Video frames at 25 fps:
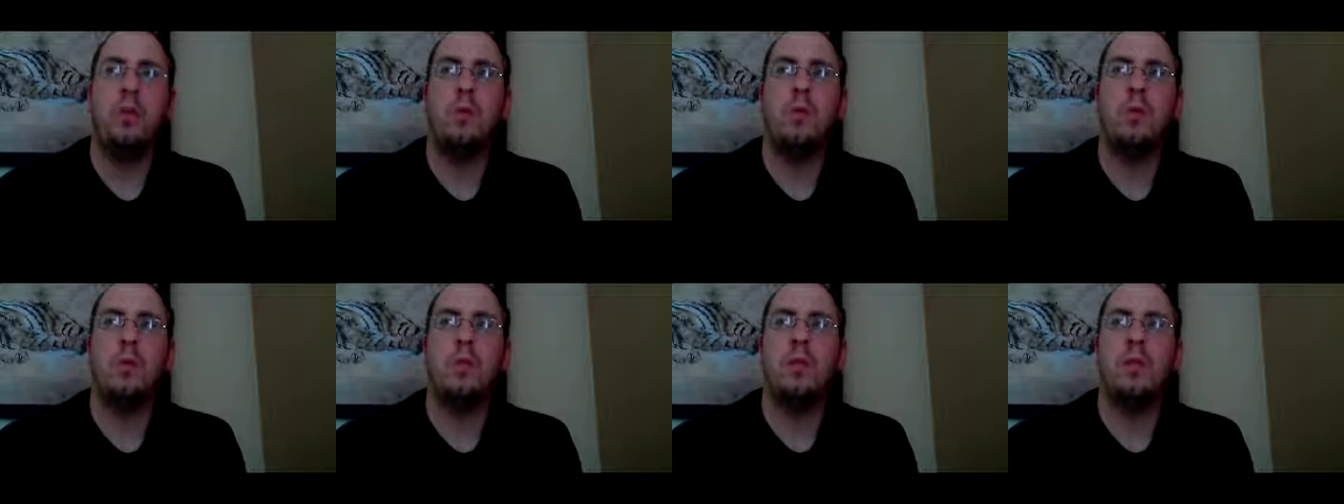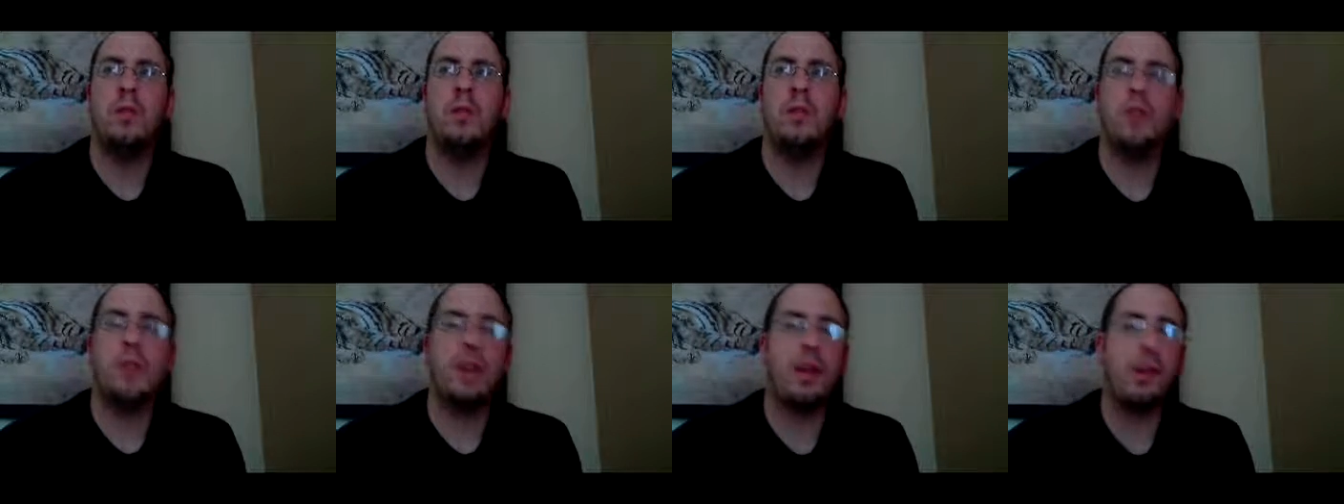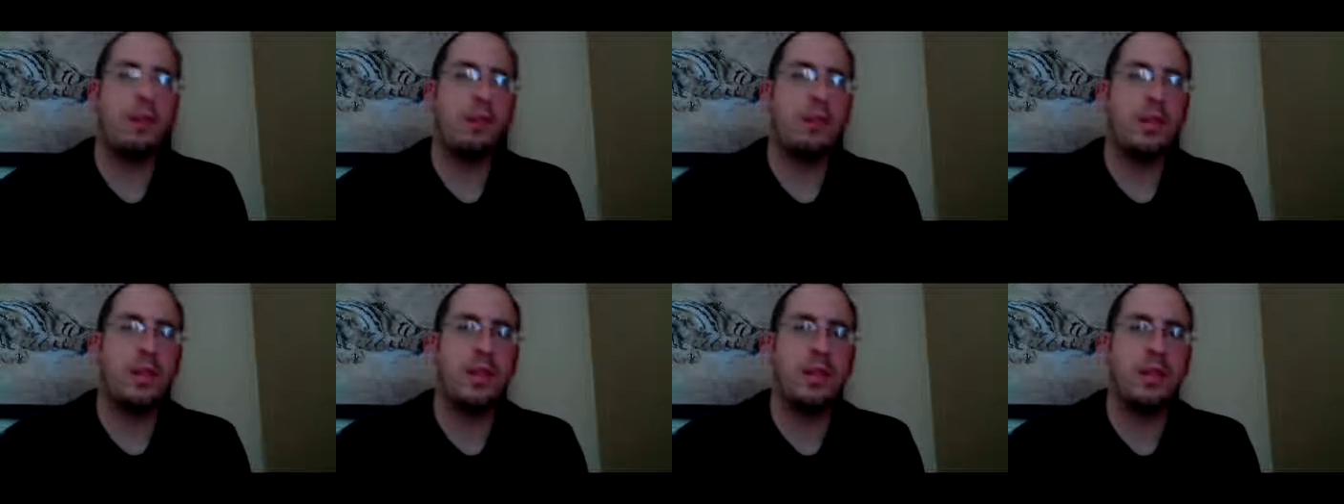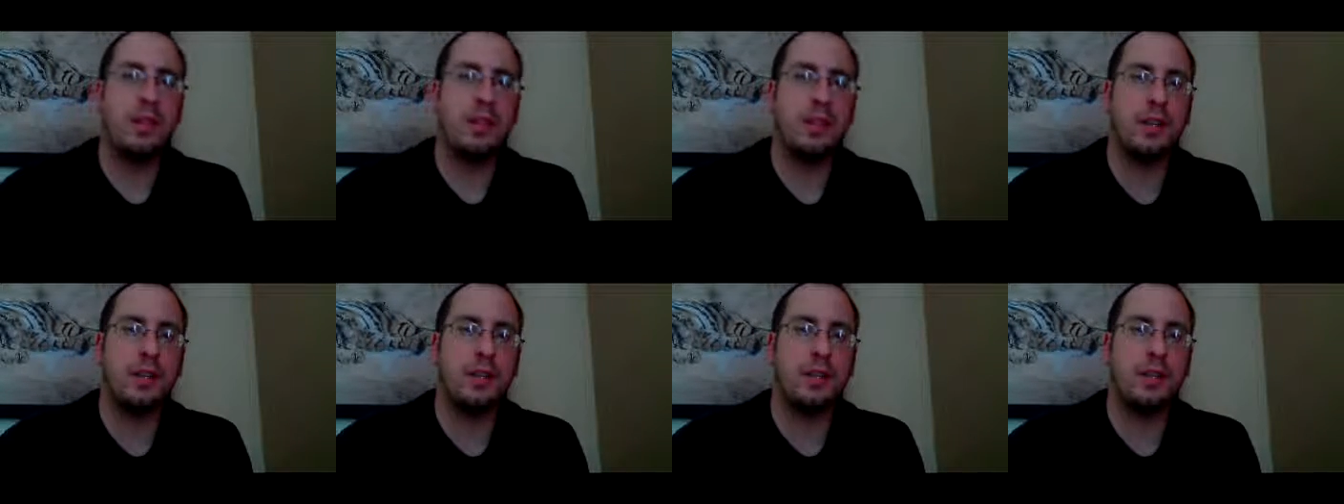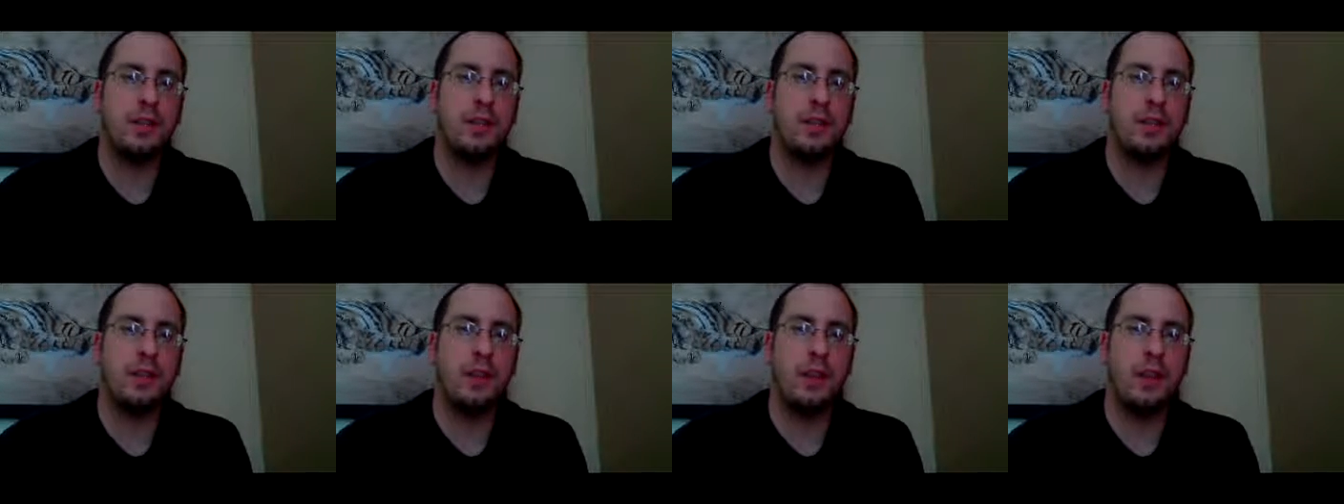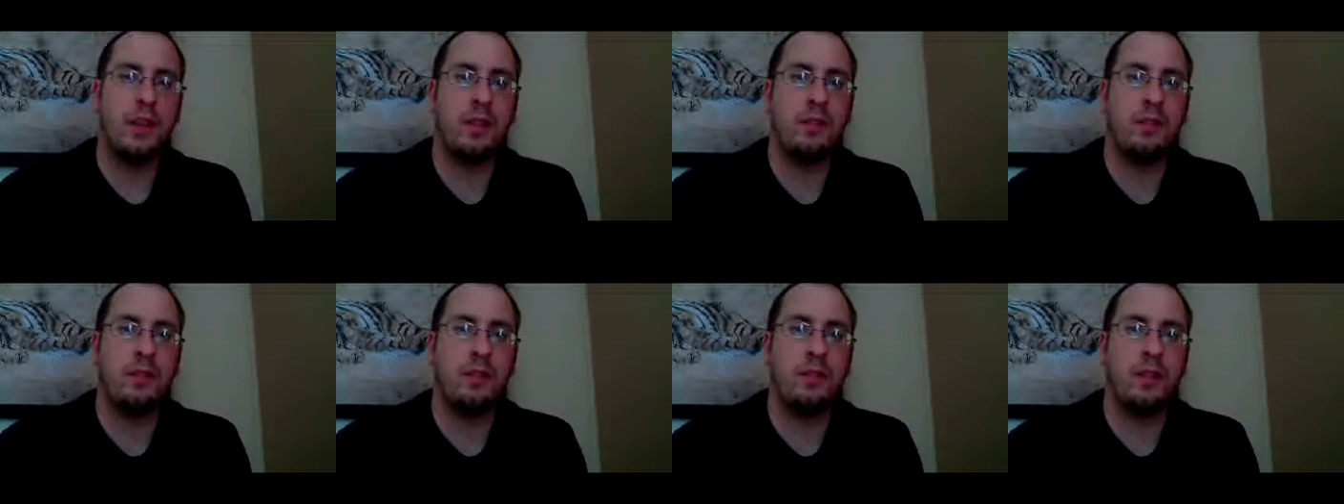wasn't able to get tickets for
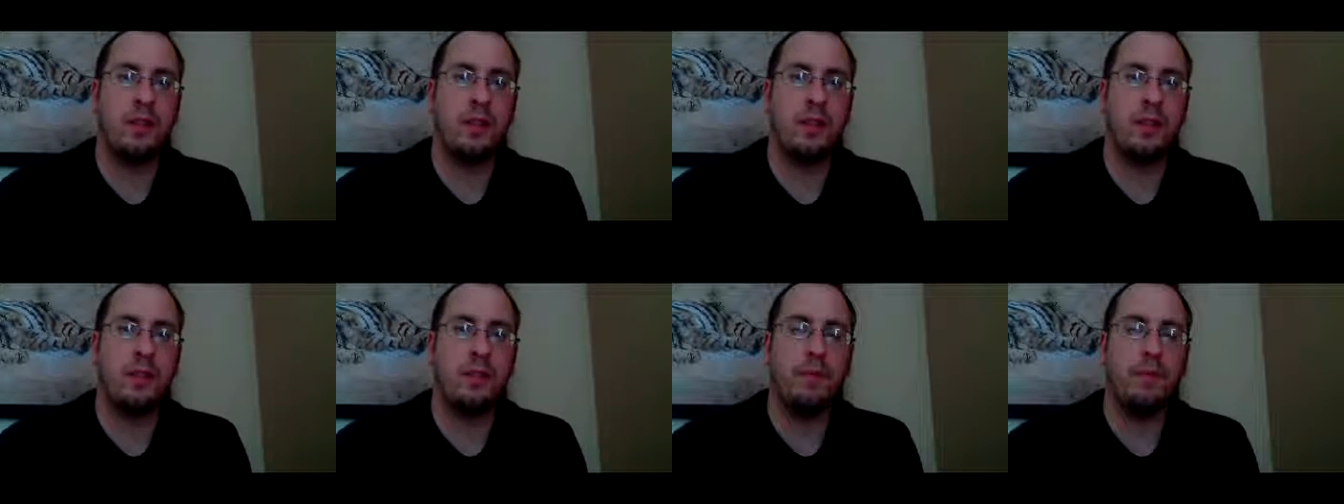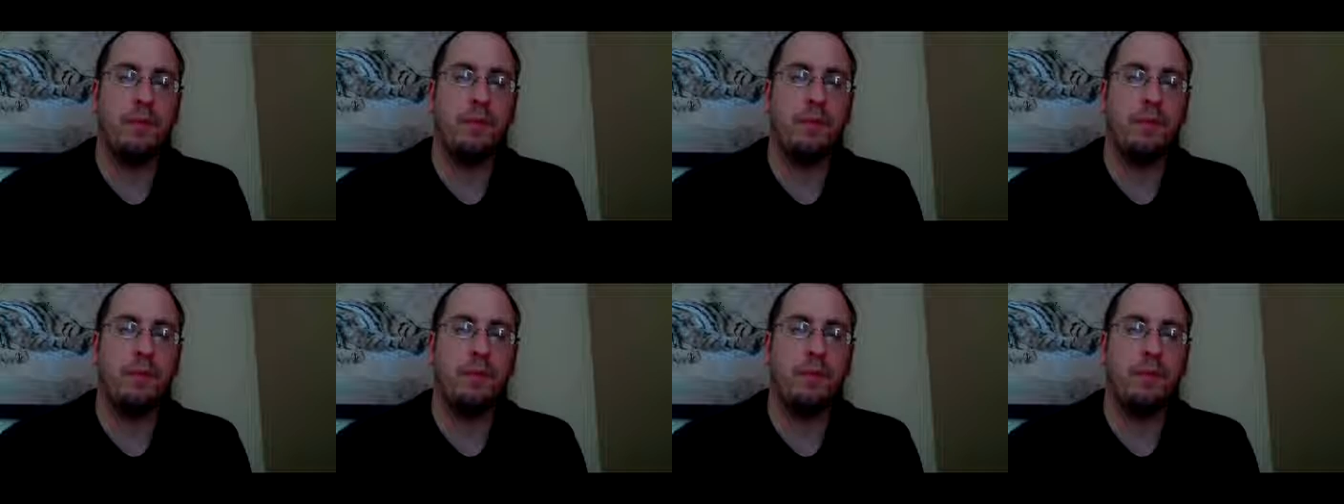Nathan Fillion